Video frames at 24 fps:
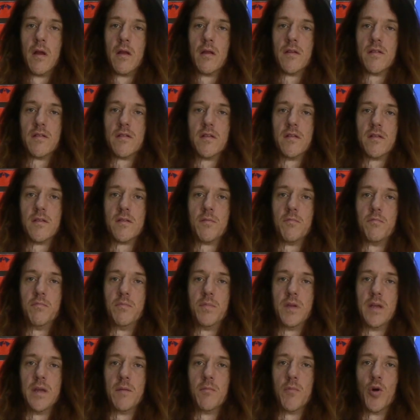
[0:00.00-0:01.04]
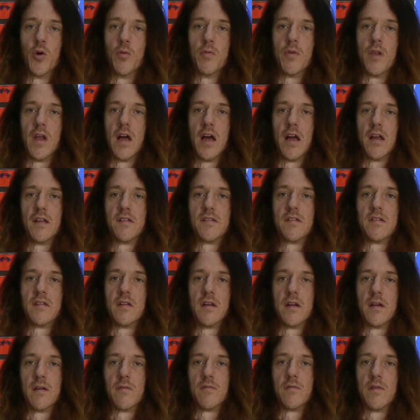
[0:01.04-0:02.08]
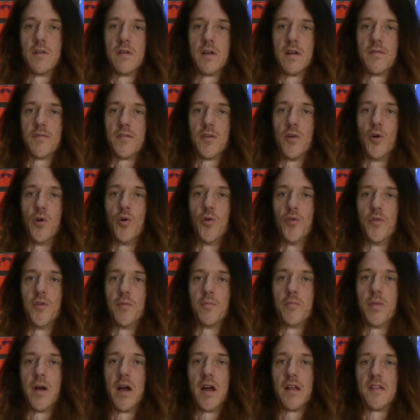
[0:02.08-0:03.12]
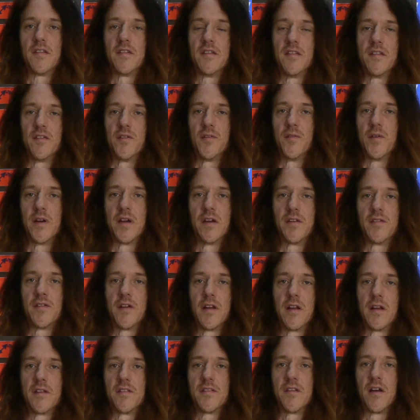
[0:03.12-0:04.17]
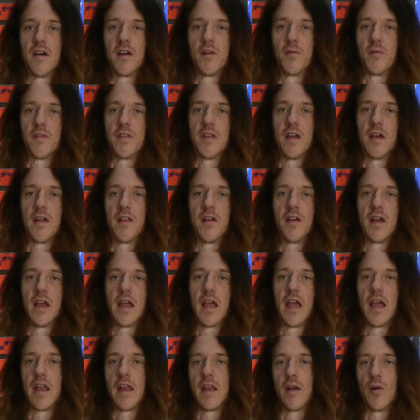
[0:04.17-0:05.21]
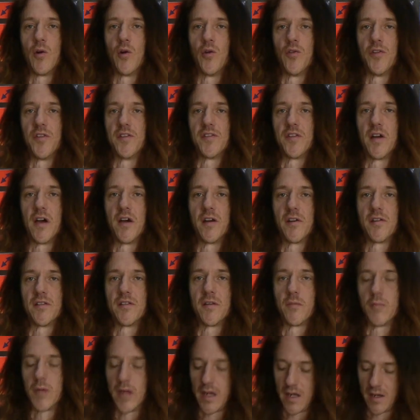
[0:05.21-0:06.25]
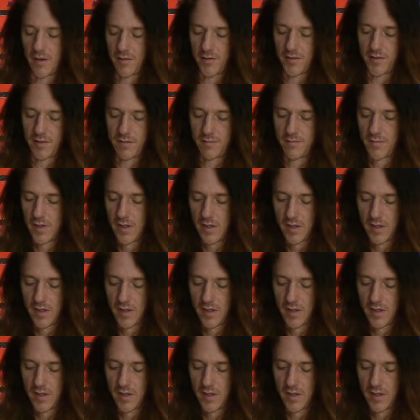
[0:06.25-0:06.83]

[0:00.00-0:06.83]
So it's be immobilized, you know, you don't have to hold the pot still while you're trying to solder with the other hand and hold the solder somehow and the